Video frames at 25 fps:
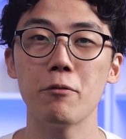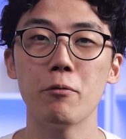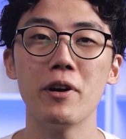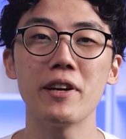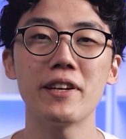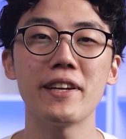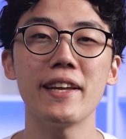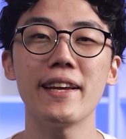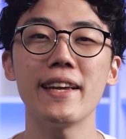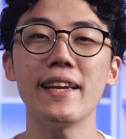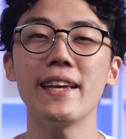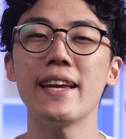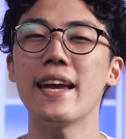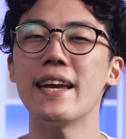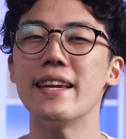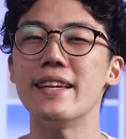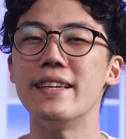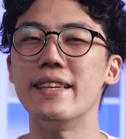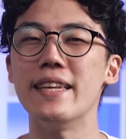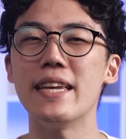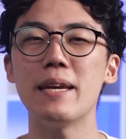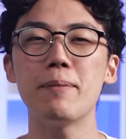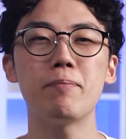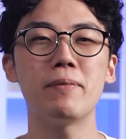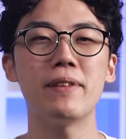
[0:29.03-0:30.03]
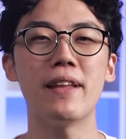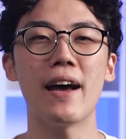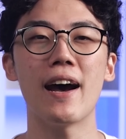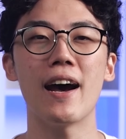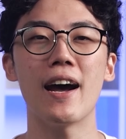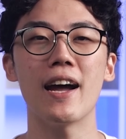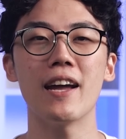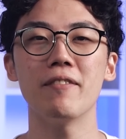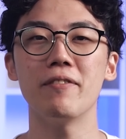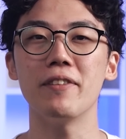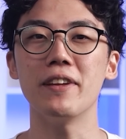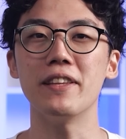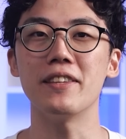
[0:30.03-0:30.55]
we're taking a deep
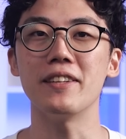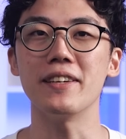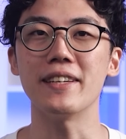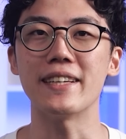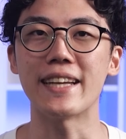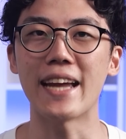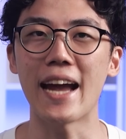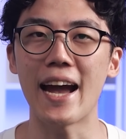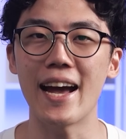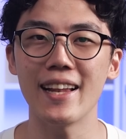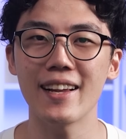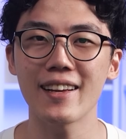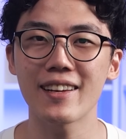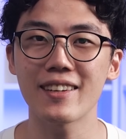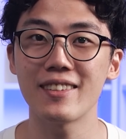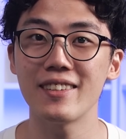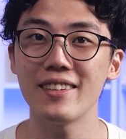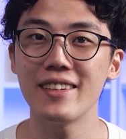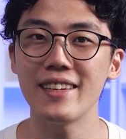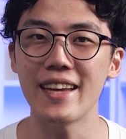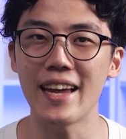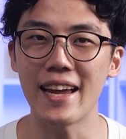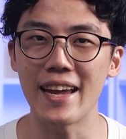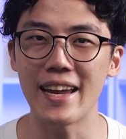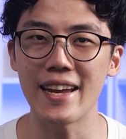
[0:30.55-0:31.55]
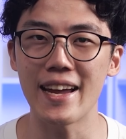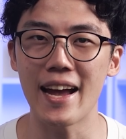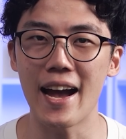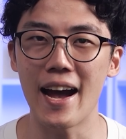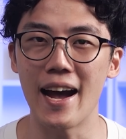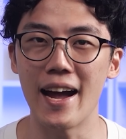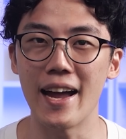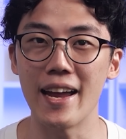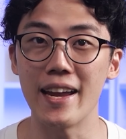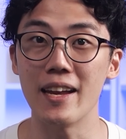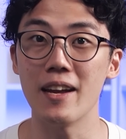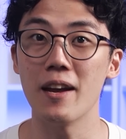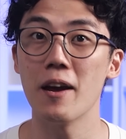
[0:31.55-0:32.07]
dive into Galaxy A
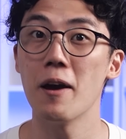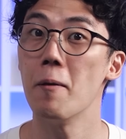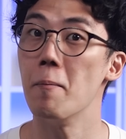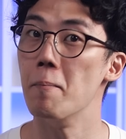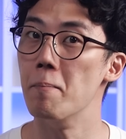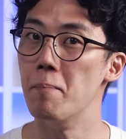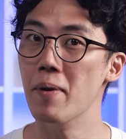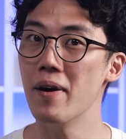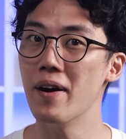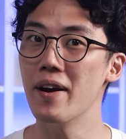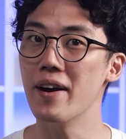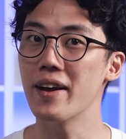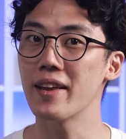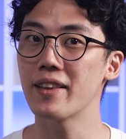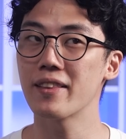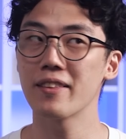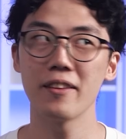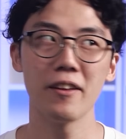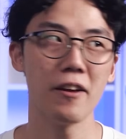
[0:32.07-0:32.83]
I, but